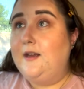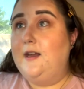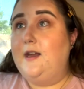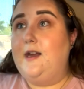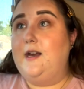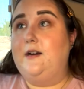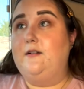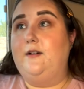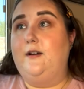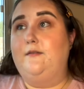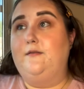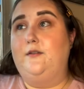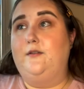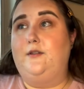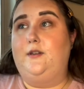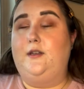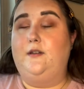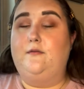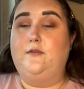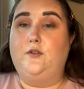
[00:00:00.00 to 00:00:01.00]
However,
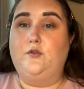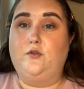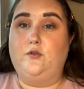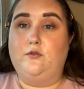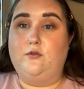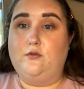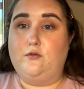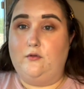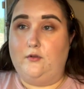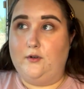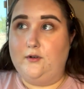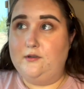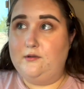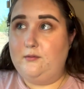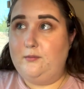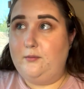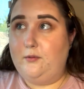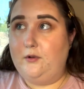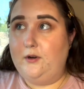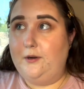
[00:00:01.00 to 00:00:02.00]
the official scores
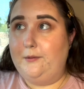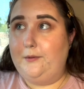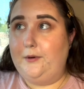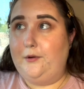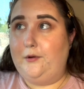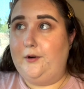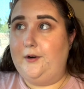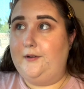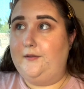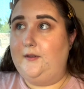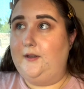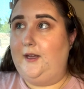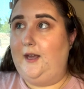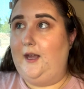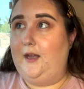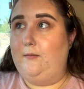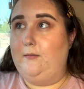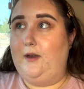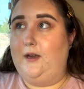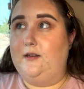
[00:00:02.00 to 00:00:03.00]
report recorded the
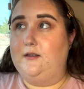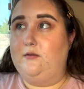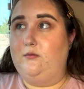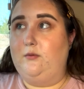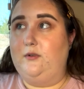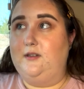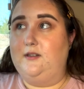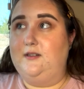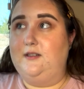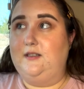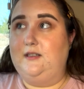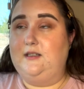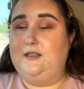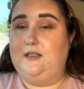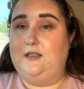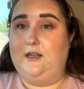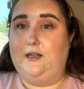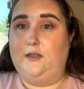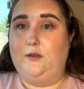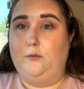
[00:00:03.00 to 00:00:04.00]
game as
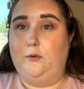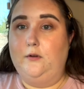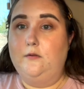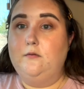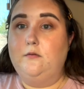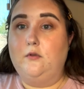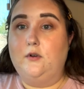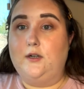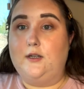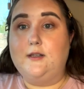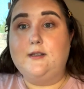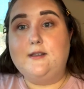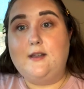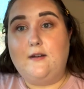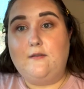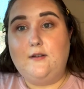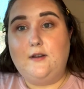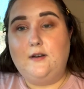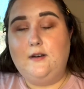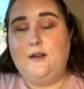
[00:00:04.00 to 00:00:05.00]

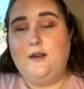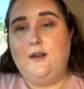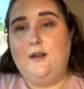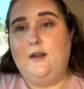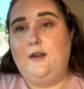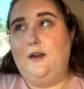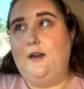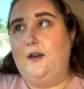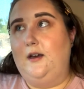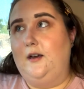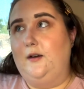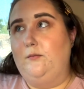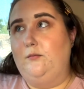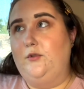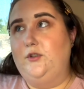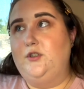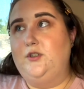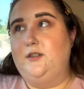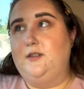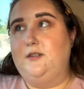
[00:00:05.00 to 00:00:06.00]
169-147,
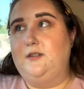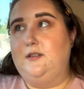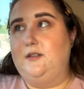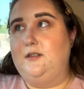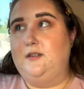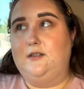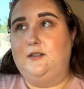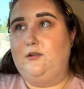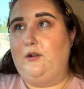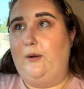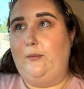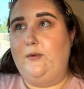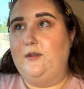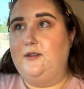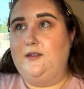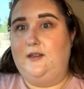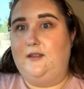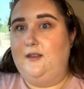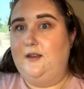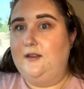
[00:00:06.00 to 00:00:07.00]
which is a
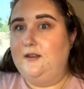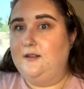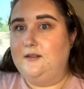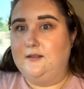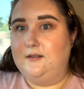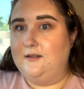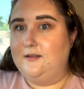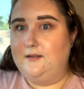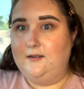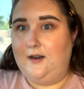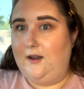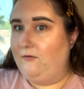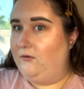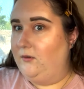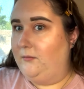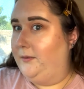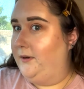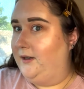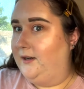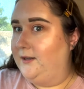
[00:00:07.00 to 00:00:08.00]
discrepancy that has never
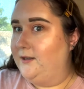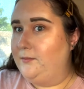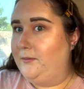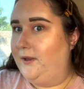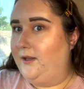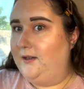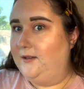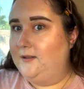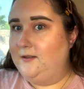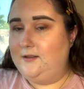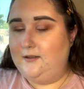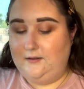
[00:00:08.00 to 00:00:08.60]
been explained.